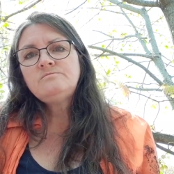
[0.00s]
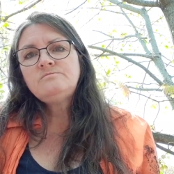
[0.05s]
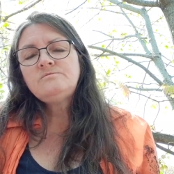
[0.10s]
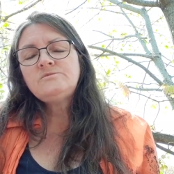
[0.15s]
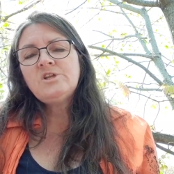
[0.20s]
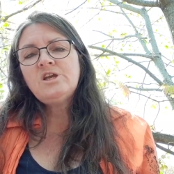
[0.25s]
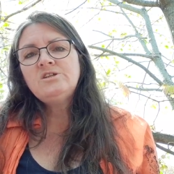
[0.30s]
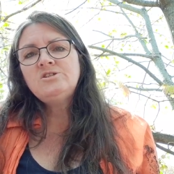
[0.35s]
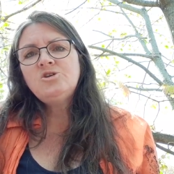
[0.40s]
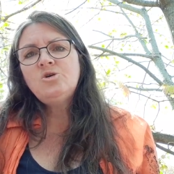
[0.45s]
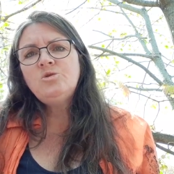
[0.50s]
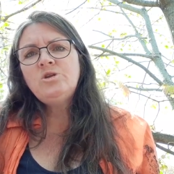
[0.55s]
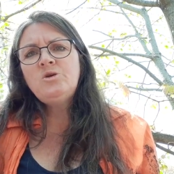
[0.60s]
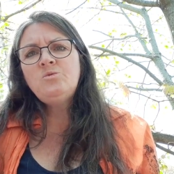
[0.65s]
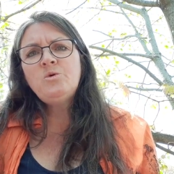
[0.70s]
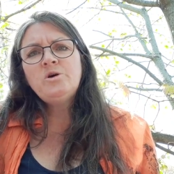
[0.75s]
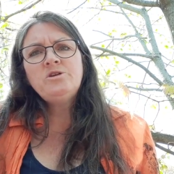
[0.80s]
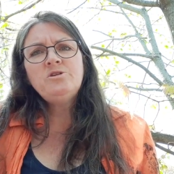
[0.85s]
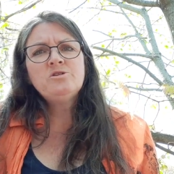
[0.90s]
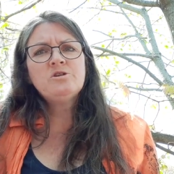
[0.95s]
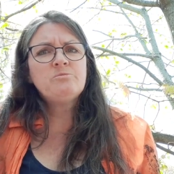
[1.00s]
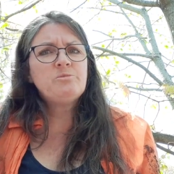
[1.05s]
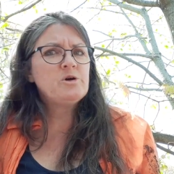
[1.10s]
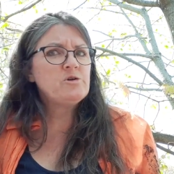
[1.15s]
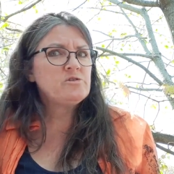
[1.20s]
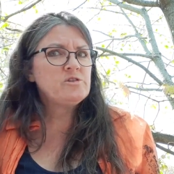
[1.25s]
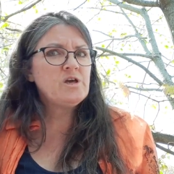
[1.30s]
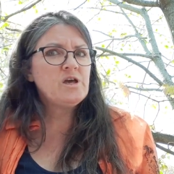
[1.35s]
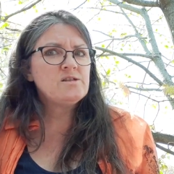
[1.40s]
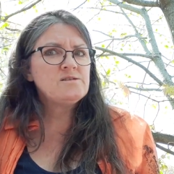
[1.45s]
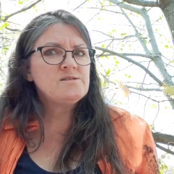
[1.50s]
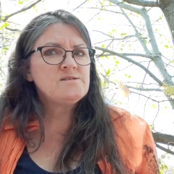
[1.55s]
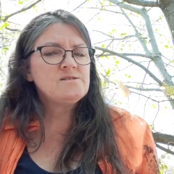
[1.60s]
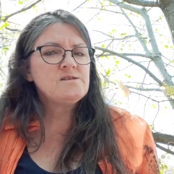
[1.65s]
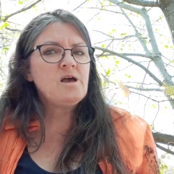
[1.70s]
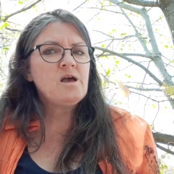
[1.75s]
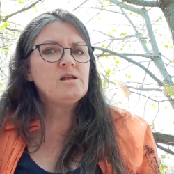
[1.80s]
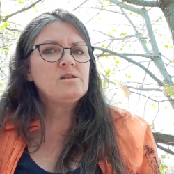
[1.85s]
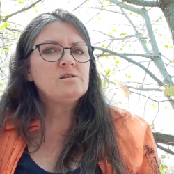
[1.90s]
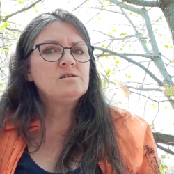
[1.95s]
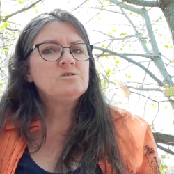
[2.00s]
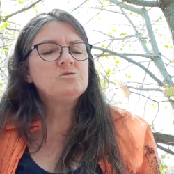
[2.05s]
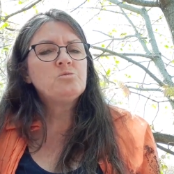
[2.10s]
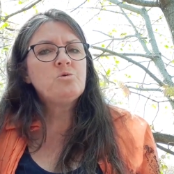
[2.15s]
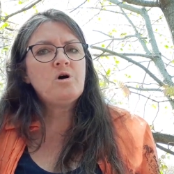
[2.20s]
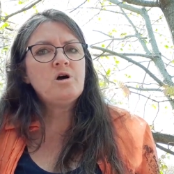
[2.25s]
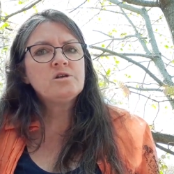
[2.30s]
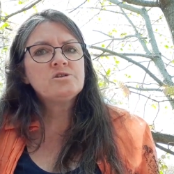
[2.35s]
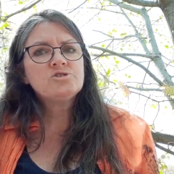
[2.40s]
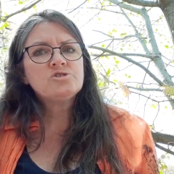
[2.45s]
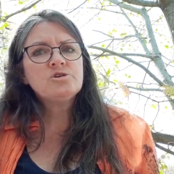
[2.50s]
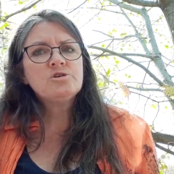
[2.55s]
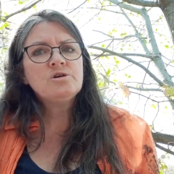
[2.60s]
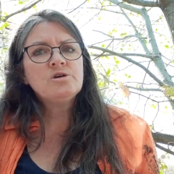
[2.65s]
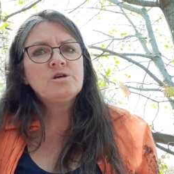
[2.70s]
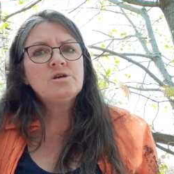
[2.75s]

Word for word: And Tony wondered about that silent watcher,